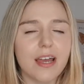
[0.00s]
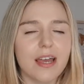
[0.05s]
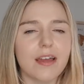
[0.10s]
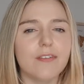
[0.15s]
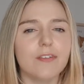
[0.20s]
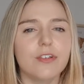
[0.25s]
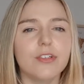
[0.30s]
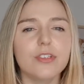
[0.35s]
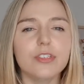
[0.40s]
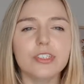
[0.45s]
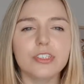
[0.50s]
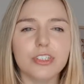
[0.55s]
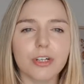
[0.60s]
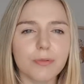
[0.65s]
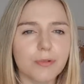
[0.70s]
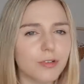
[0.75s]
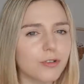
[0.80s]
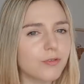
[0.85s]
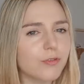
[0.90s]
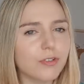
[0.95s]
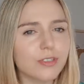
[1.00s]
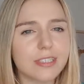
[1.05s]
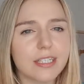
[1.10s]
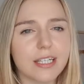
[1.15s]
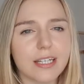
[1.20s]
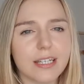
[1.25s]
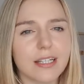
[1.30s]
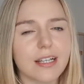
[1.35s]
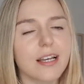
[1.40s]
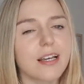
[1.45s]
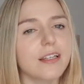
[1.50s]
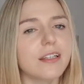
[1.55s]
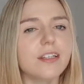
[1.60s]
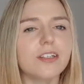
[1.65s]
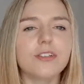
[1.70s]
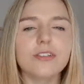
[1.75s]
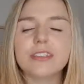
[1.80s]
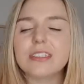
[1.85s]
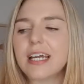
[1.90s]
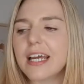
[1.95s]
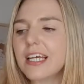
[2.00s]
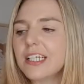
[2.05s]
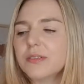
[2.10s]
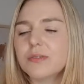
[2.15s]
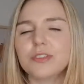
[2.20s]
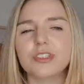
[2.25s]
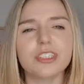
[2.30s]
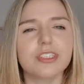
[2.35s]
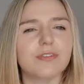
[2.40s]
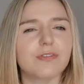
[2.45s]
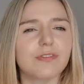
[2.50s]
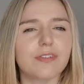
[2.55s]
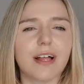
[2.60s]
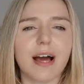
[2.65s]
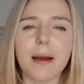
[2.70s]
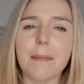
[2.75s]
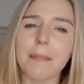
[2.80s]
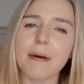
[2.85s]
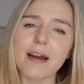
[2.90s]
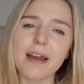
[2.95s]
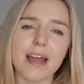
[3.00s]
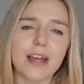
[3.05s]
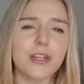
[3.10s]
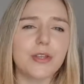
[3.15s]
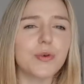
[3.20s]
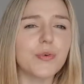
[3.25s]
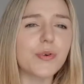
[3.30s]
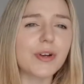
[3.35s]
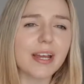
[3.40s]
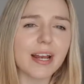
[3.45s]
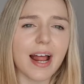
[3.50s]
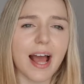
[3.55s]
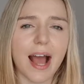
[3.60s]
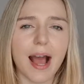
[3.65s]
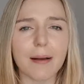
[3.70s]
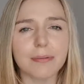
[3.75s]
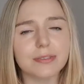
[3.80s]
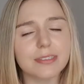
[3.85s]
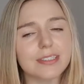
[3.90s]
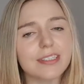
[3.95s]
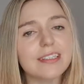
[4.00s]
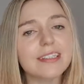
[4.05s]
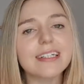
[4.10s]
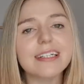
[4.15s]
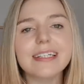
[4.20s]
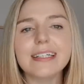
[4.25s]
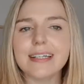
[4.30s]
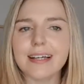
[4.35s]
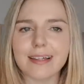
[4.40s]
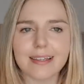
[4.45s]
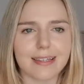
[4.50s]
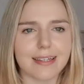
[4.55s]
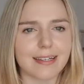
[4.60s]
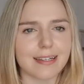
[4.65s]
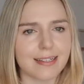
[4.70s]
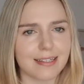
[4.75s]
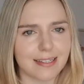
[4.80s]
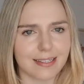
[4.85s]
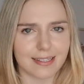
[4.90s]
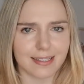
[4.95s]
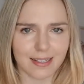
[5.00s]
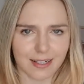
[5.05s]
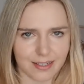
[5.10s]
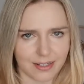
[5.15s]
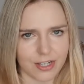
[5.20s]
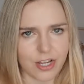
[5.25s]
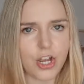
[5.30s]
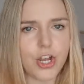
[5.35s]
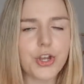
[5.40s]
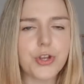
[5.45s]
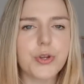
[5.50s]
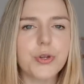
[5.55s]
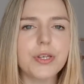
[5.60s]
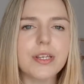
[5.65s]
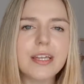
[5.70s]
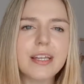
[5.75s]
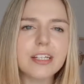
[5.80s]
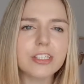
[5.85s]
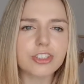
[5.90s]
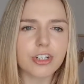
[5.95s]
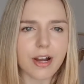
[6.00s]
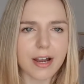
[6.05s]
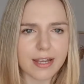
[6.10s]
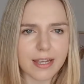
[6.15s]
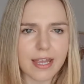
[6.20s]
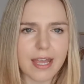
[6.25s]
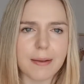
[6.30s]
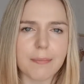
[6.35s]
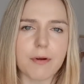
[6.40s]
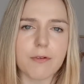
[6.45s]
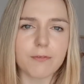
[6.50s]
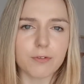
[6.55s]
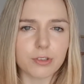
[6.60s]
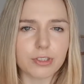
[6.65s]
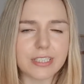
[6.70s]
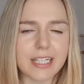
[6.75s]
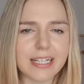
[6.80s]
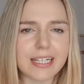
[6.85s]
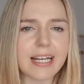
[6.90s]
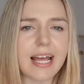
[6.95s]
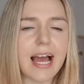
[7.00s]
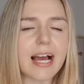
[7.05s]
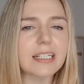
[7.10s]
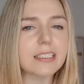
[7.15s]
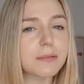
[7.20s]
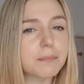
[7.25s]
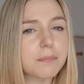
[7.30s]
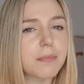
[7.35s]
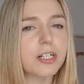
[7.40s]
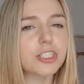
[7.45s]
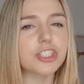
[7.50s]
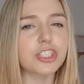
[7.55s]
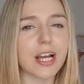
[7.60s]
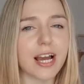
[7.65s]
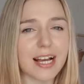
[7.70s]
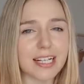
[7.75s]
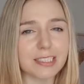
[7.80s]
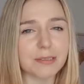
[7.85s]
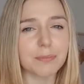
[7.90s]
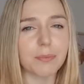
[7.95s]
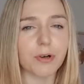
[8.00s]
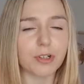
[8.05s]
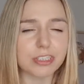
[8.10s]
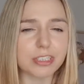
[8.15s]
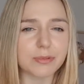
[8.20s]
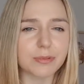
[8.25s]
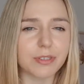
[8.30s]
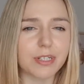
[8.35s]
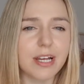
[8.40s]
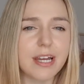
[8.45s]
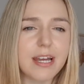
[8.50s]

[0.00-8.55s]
If you stop your routine, then your days will just fly by and you'll get absolutely nothing done. You need to try and keep a routine as much as possible.